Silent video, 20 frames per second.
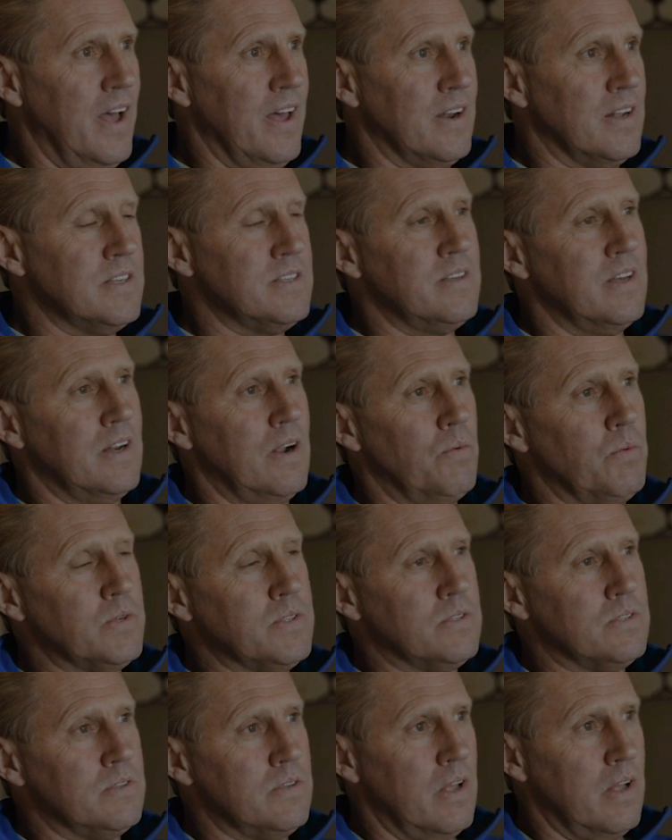And I said, I
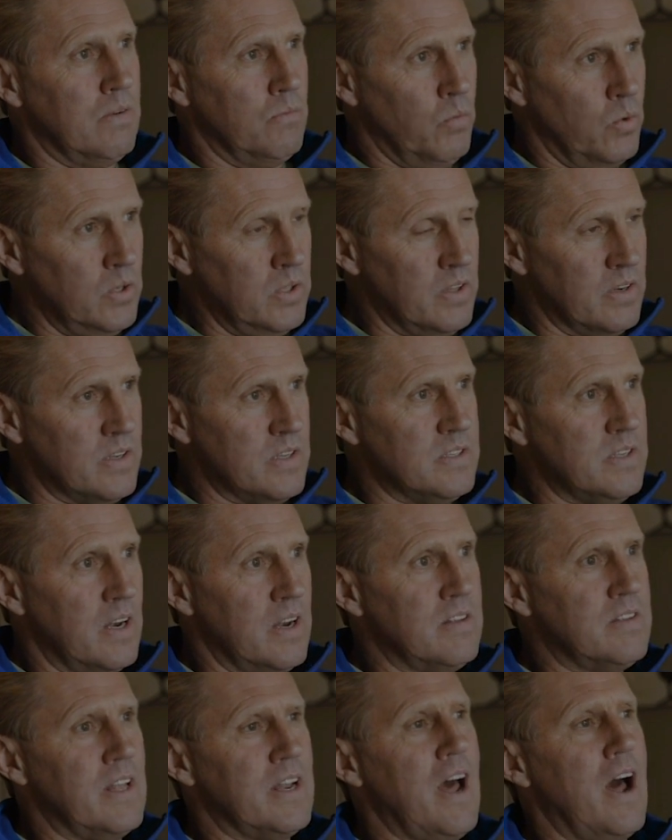was in Wilderness. And he
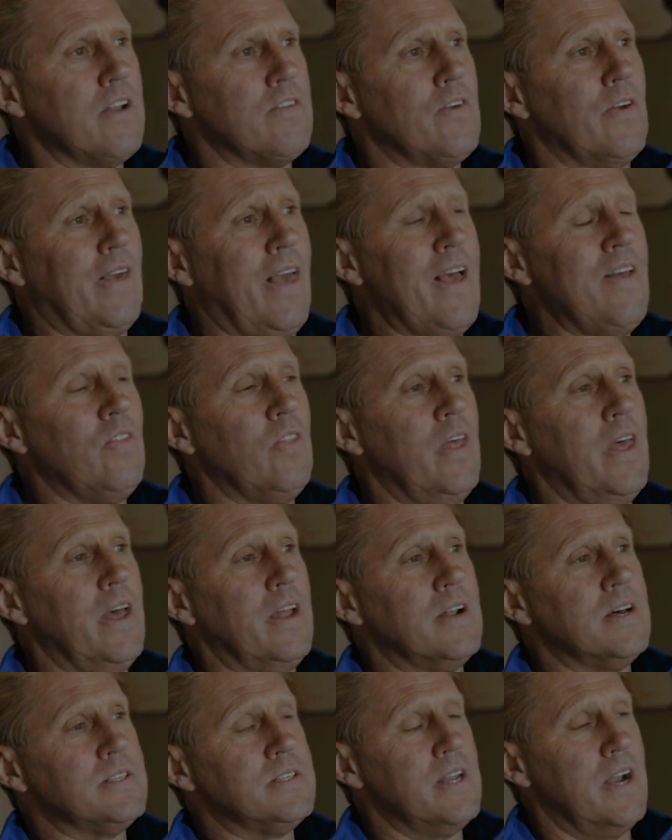said, how did you get there?
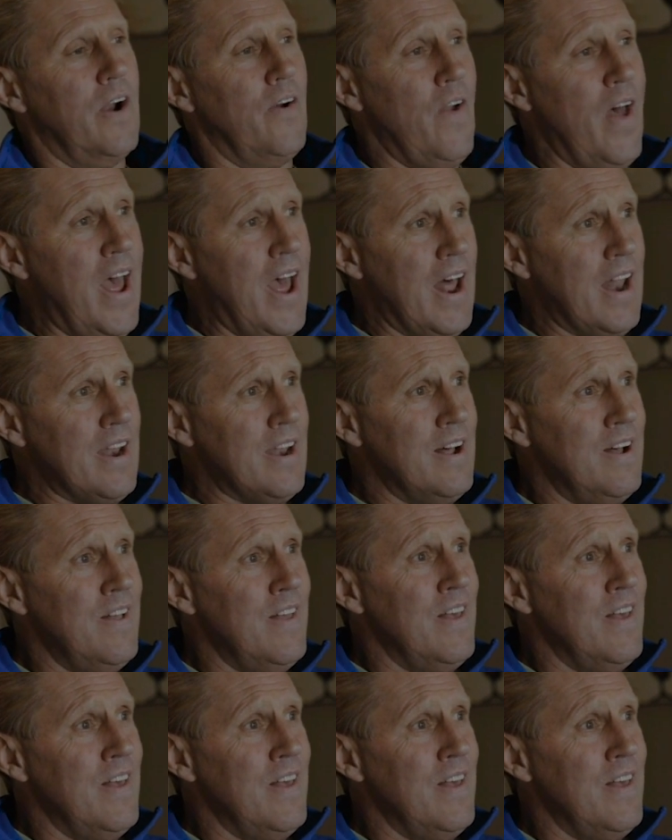And I said, I ran.